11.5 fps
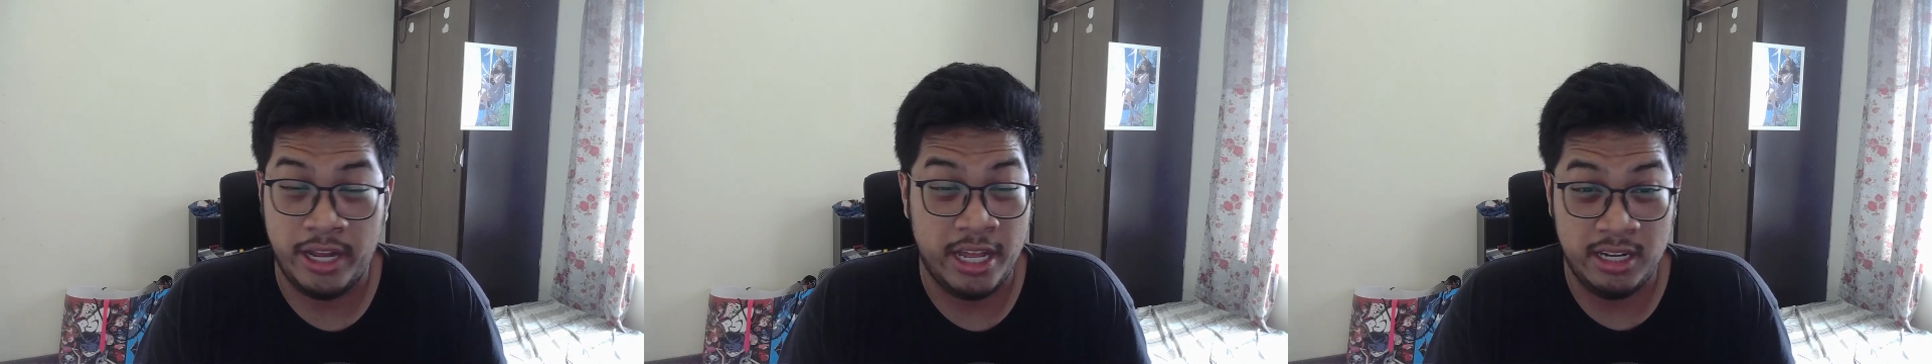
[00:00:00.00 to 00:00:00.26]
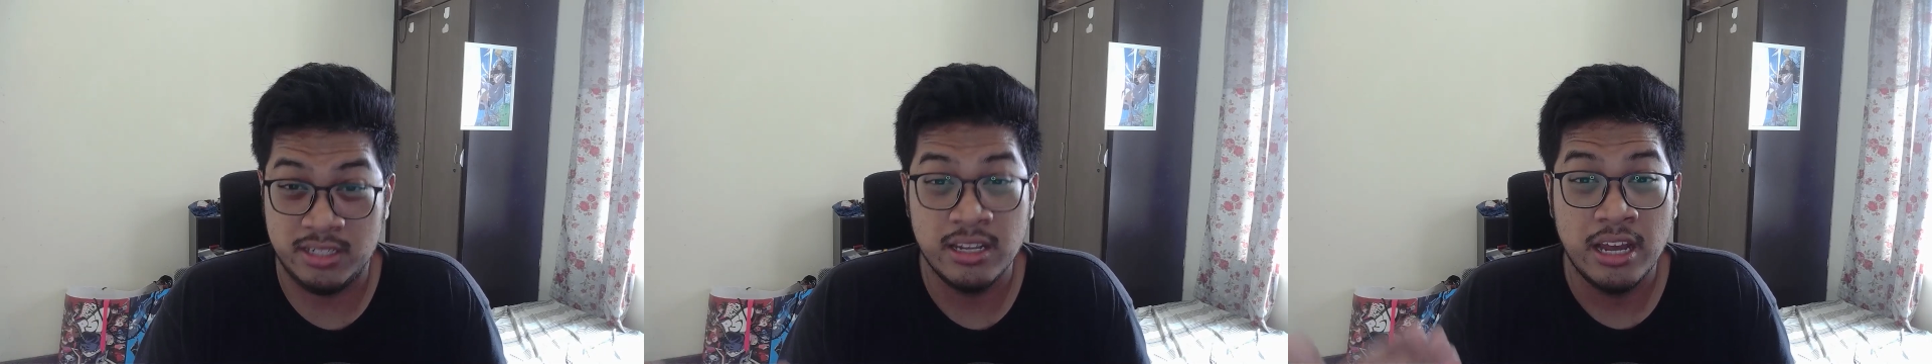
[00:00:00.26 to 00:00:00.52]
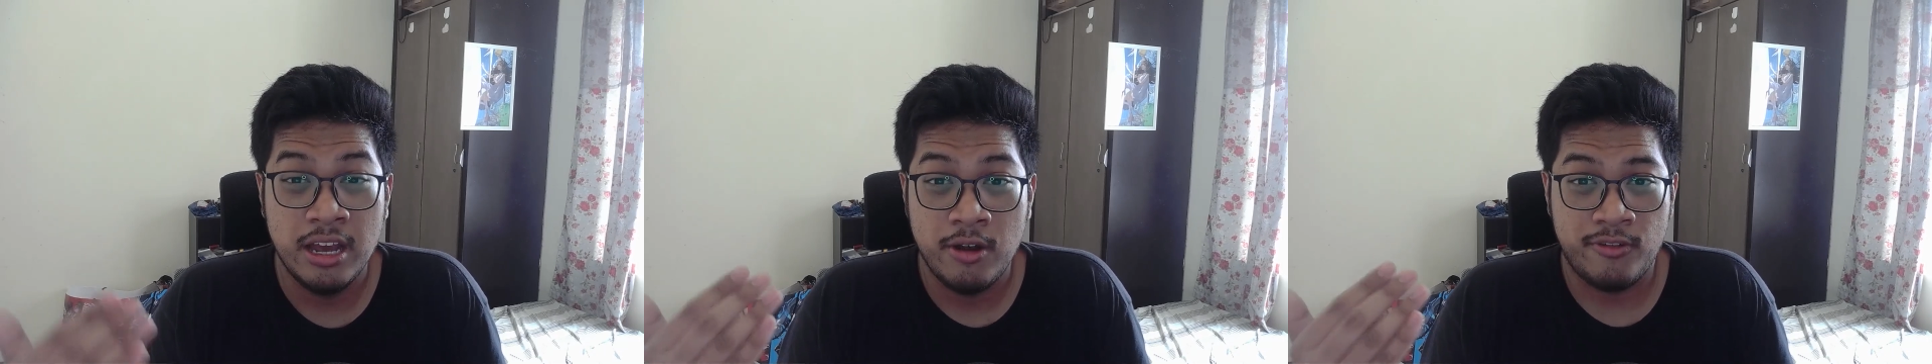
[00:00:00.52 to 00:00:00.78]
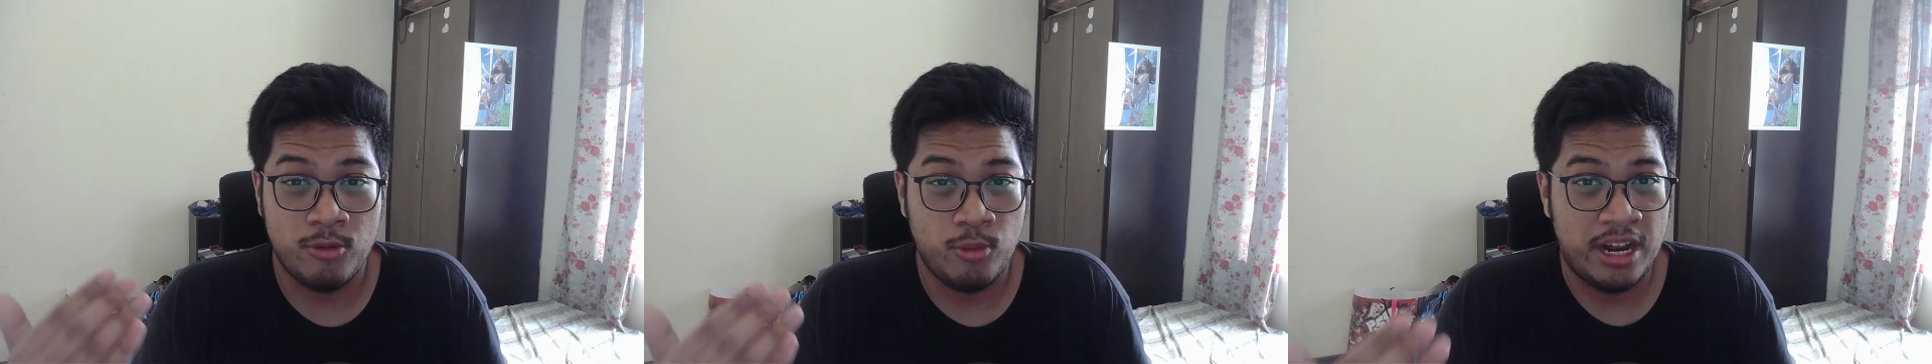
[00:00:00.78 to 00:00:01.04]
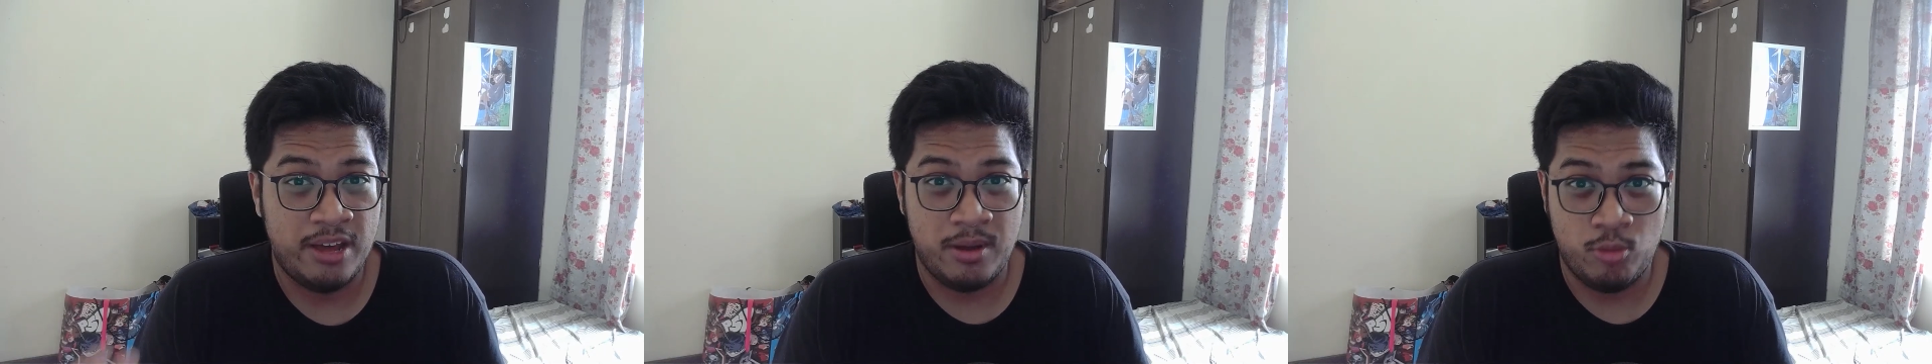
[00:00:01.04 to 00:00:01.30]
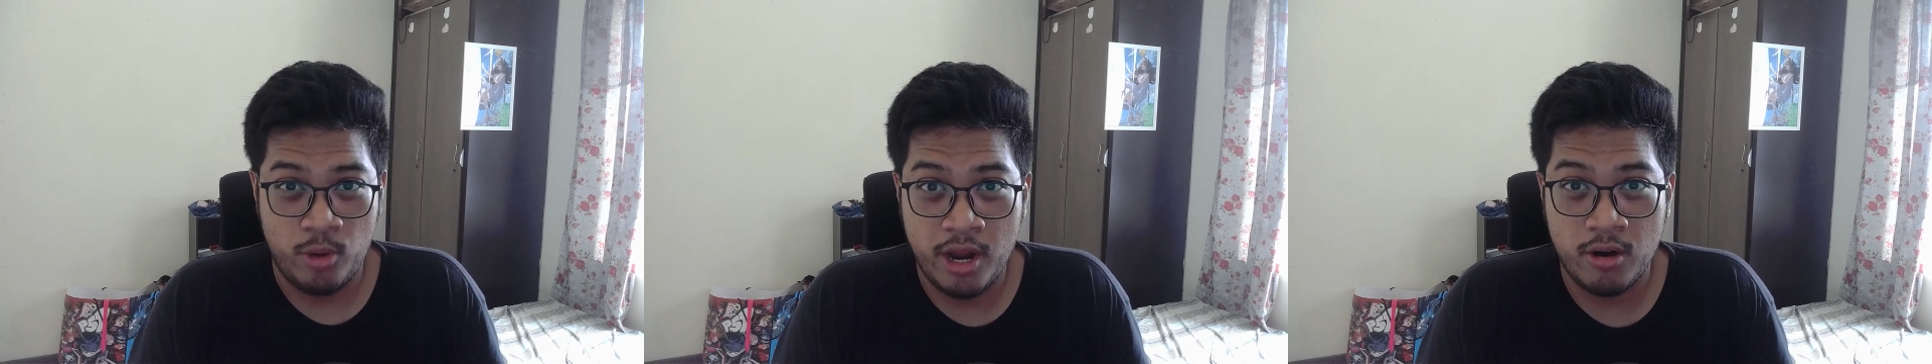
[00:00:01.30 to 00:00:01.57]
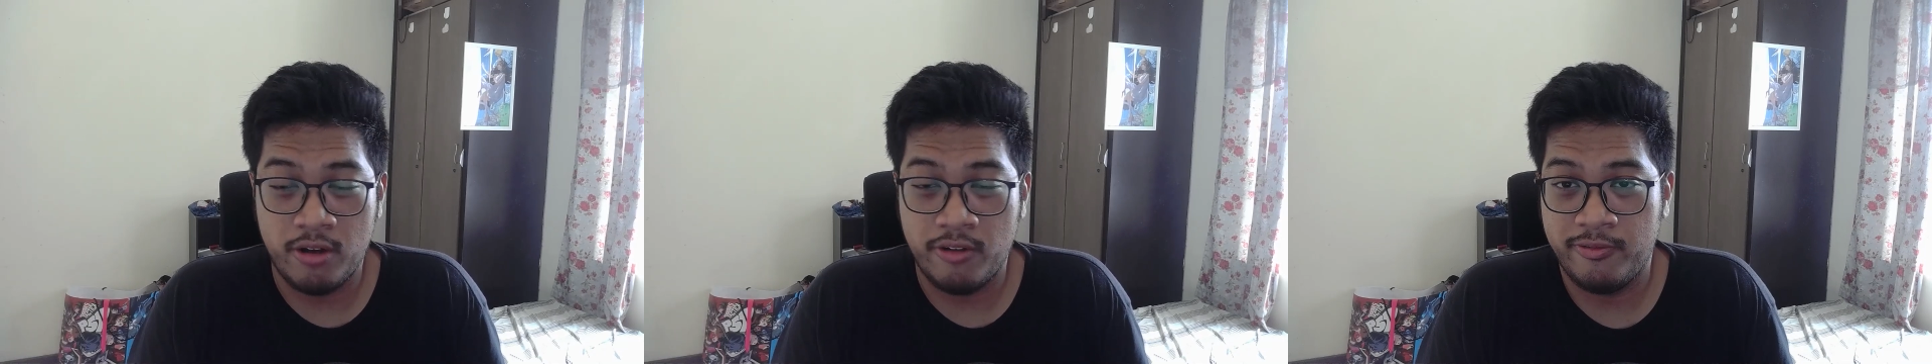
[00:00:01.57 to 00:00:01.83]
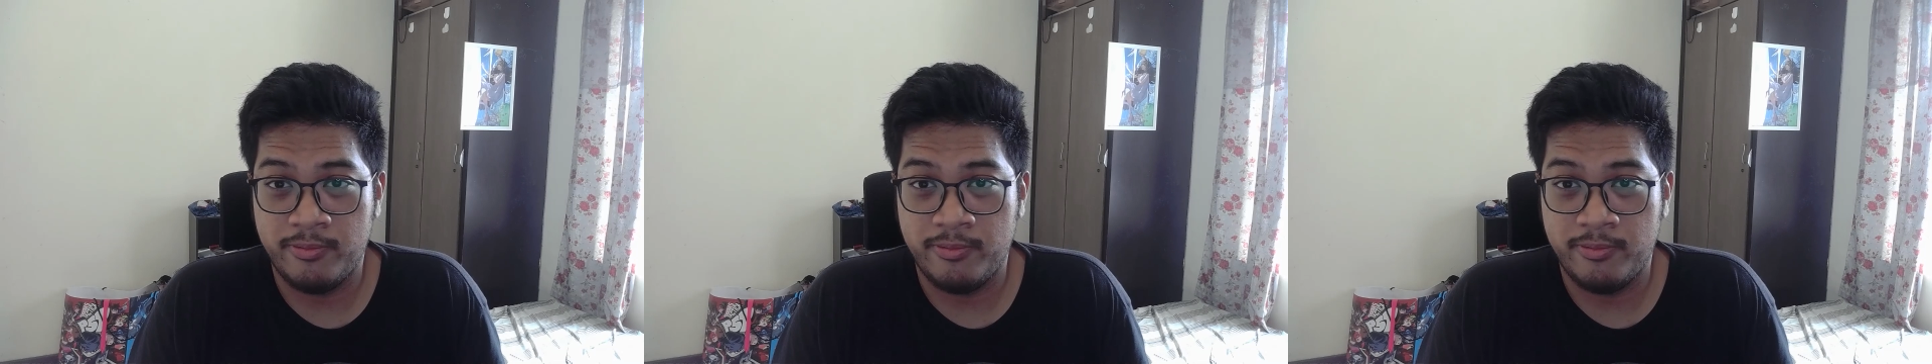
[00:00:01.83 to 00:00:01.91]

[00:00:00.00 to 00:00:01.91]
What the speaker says: at least from what I'm aware of,